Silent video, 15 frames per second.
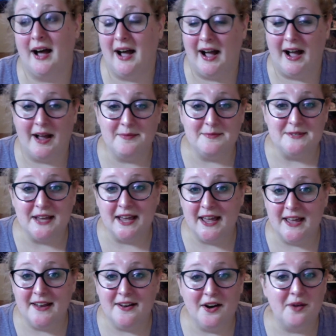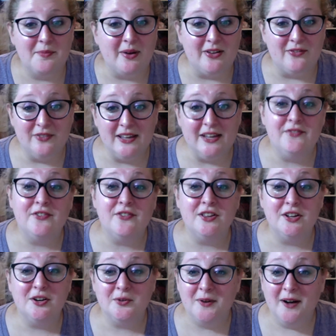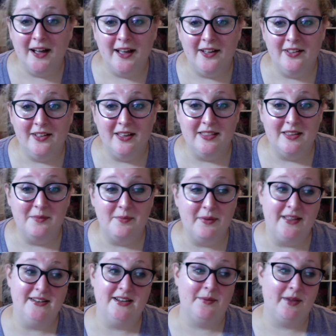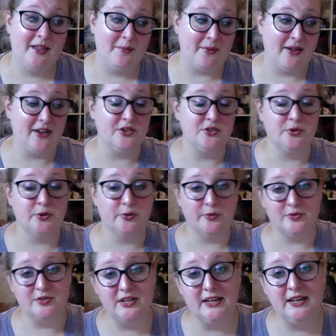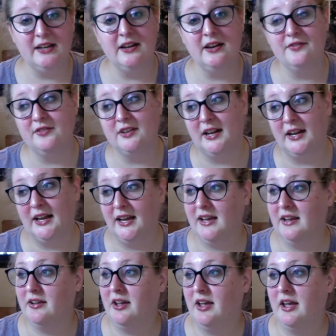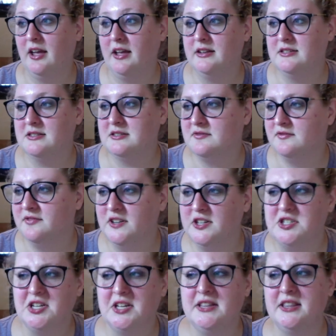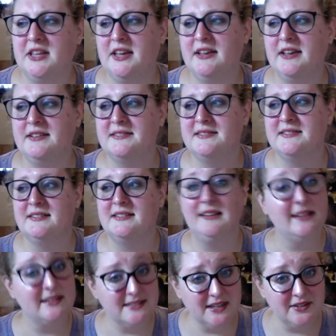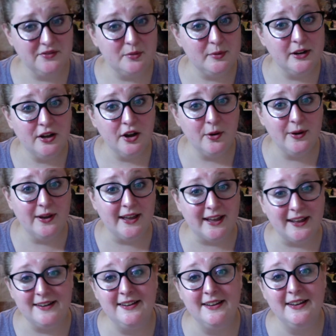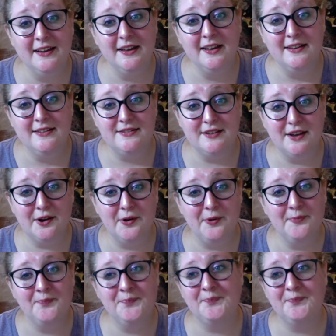I'm dead on my feet for a little while, and then by the time I get back into a routine of knitting and finishing things, it's time for me to go again. So